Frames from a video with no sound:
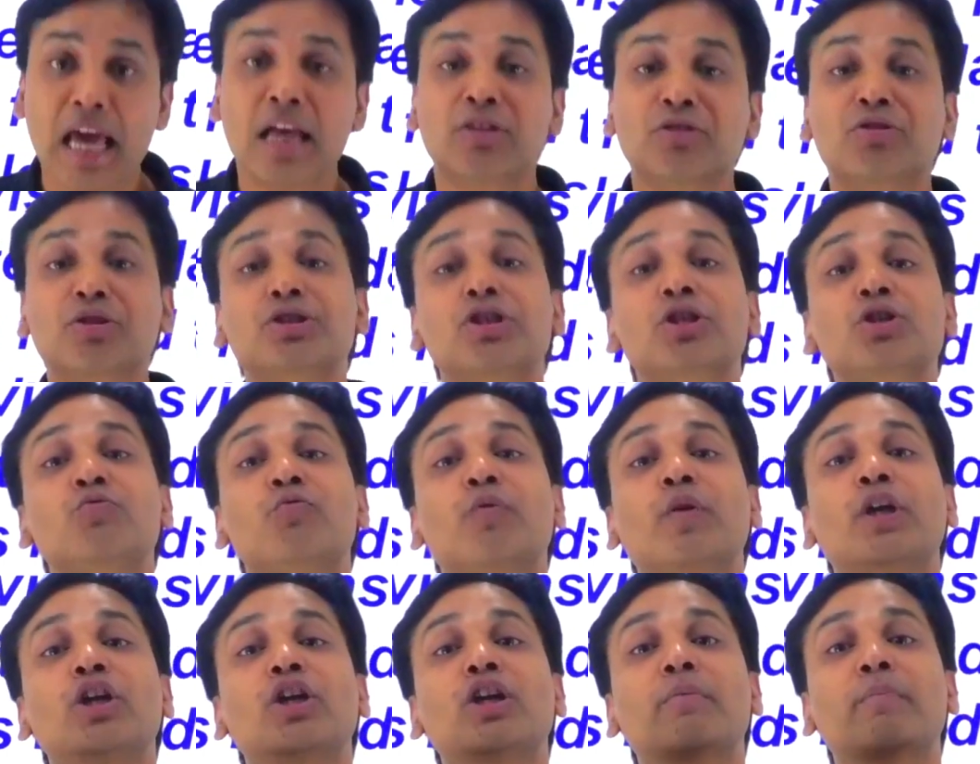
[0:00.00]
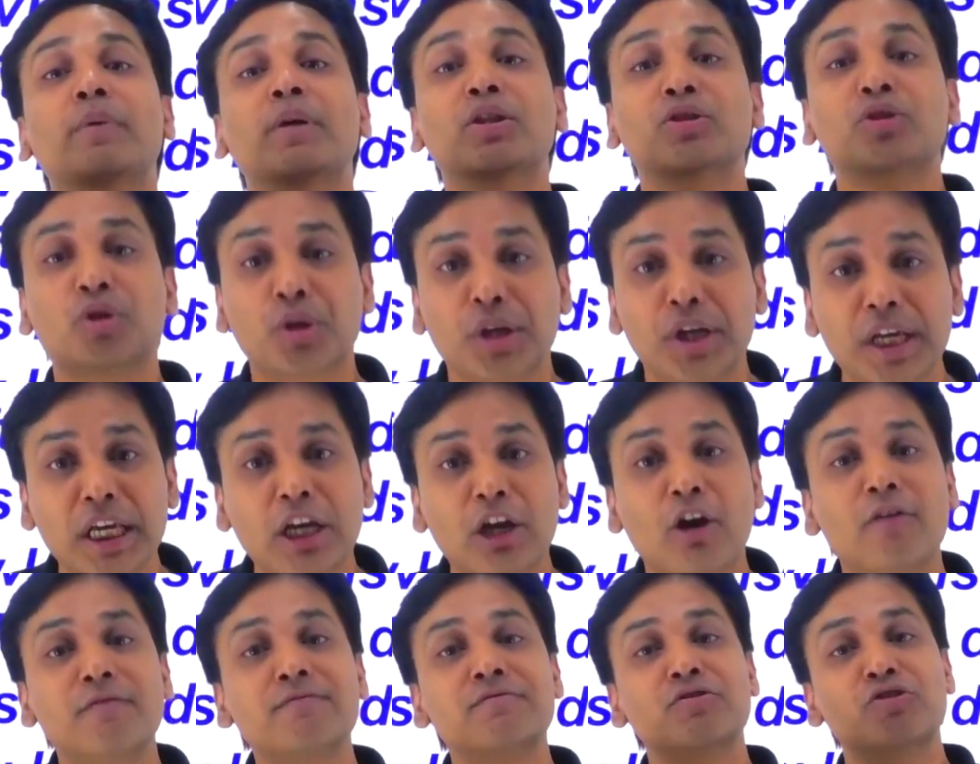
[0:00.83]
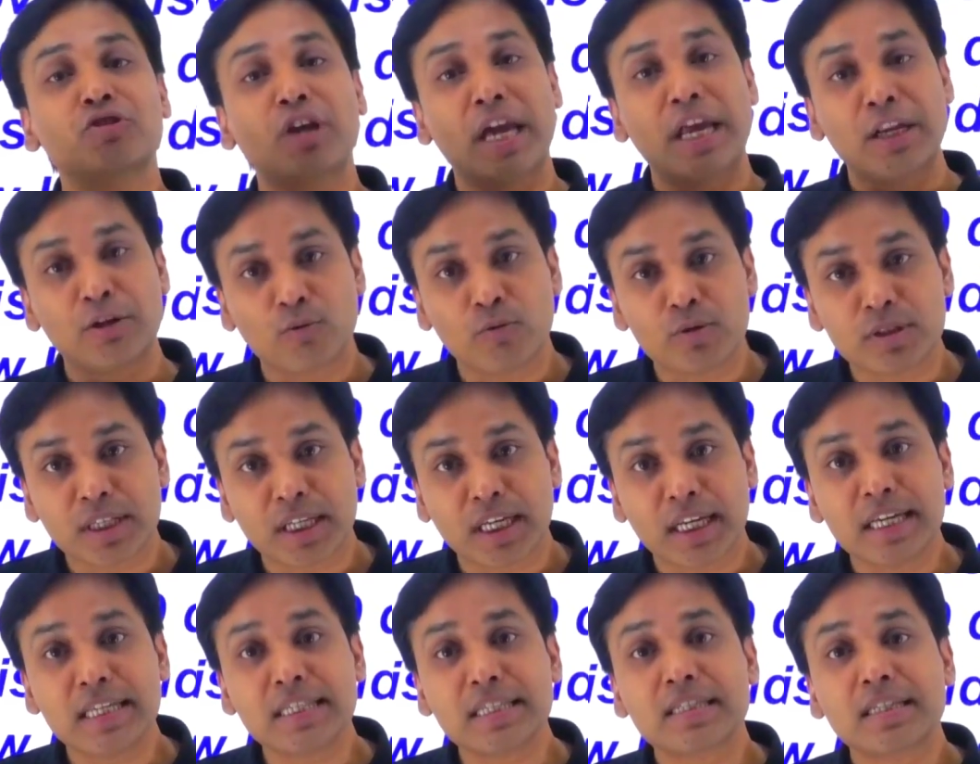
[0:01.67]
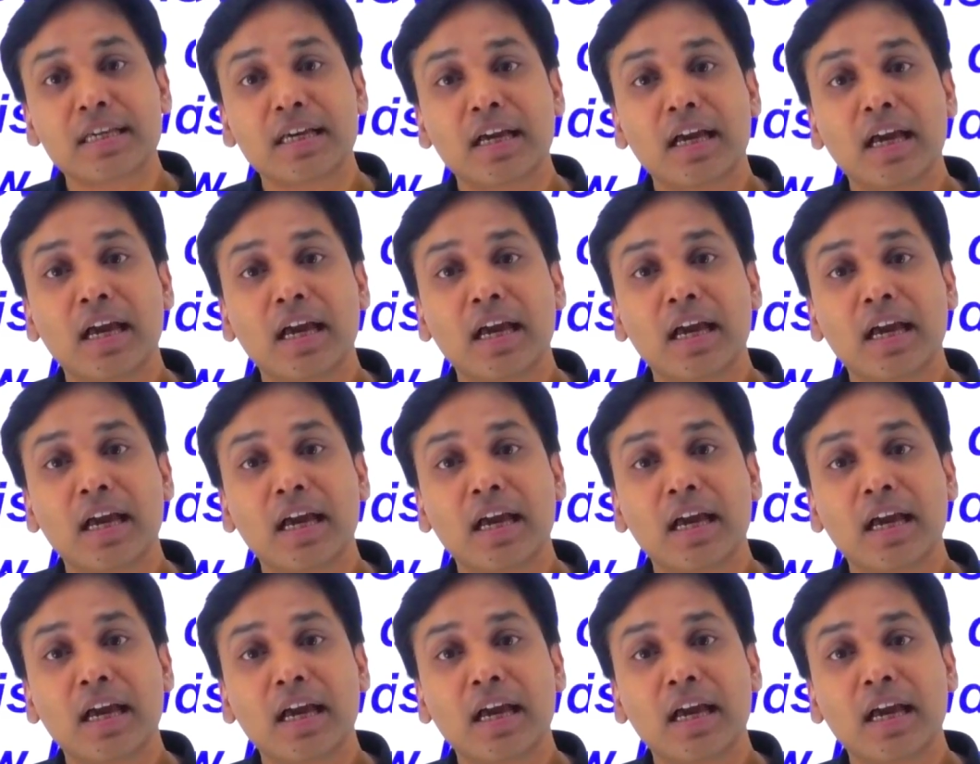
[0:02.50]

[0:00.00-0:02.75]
This is video number 3 of chain rule series.